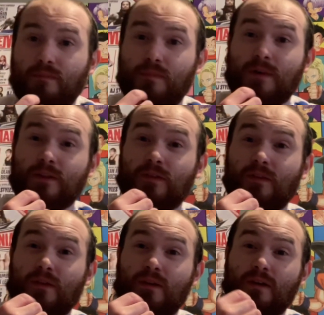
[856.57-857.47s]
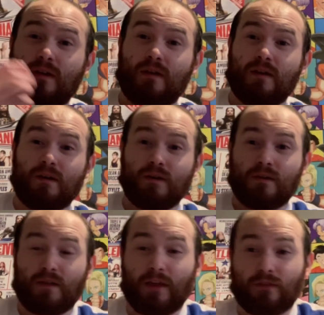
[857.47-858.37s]
But,
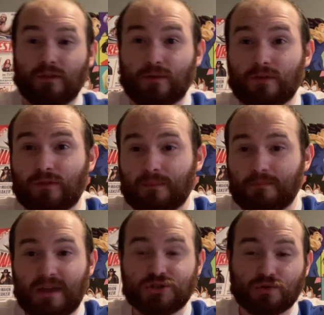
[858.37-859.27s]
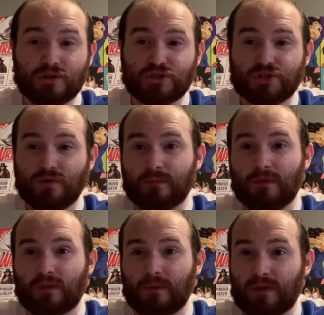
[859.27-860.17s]
like I said, there were some major issues and
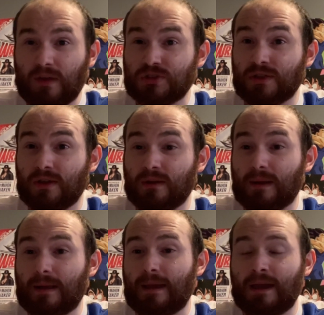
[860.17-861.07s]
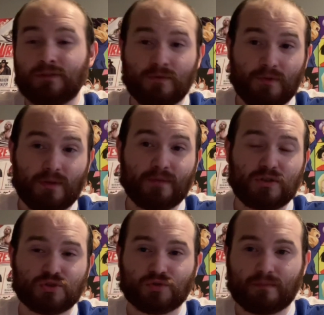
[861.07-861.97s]
miscommunication there, and I do feel like
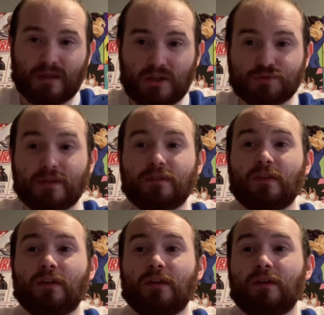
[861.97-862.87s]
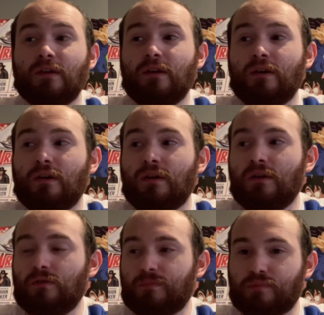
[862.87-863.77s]
Vshojo management,
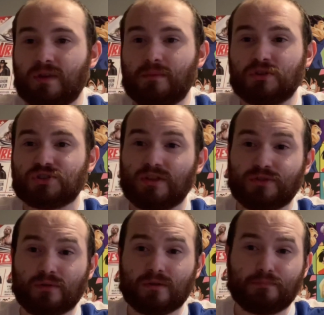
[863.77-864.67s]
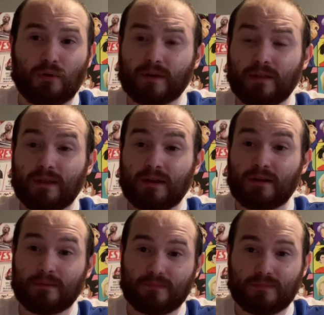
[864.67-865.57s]
who was pretty much the third party
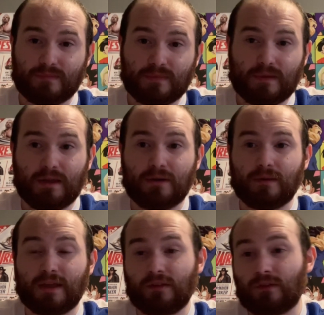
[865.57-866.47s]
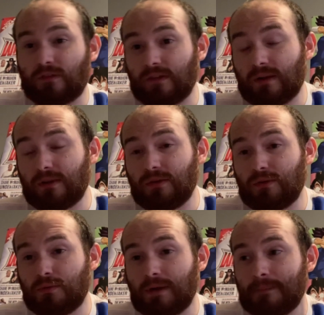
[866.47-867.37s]
there, in this scenario,